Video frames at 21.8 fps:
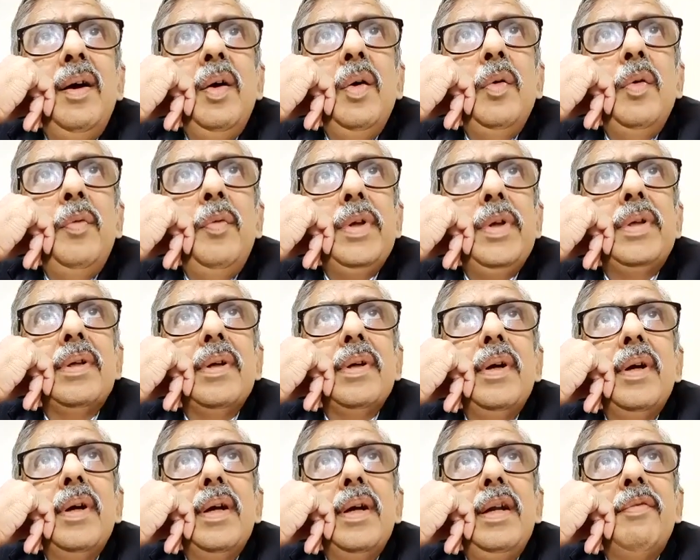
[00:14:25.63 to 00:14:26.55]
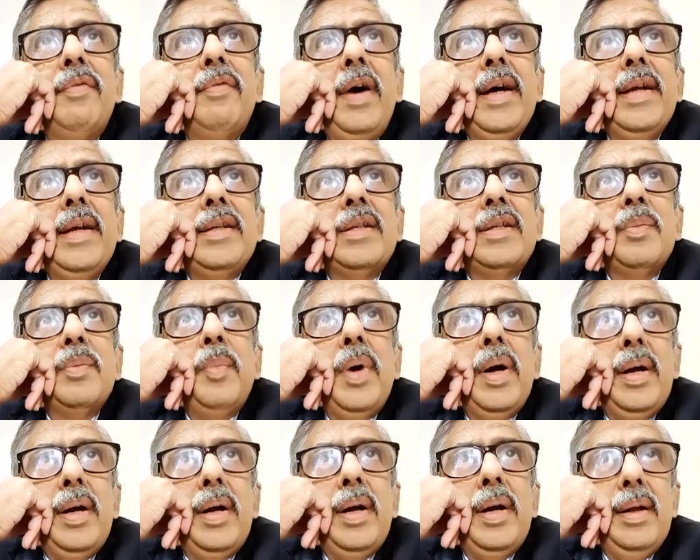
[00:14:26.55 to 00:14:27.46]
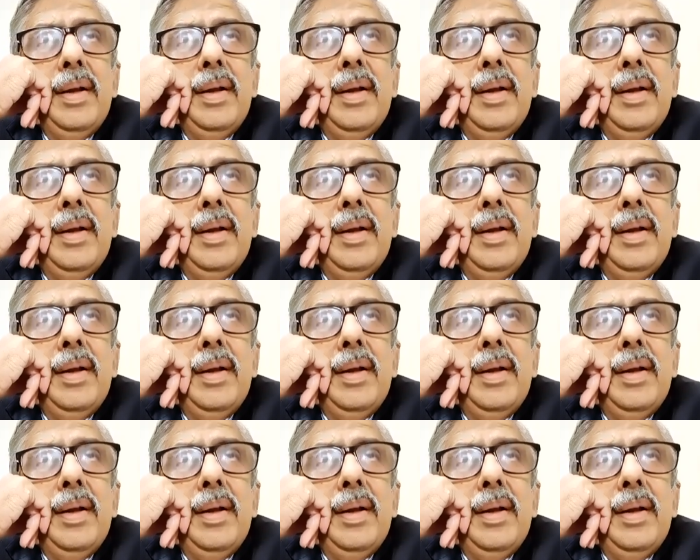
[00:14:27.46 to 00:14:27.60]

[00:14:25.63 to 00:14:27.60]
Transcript: which defines murder.